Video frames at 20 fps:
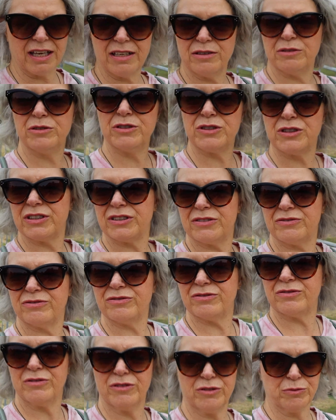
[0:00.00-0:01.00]
and
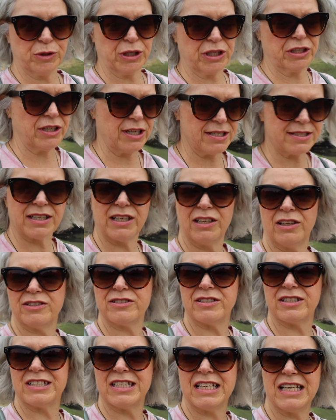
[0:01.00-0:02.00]
we're nice and
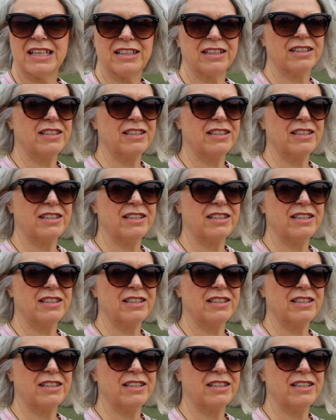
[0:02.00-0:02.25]
close to town.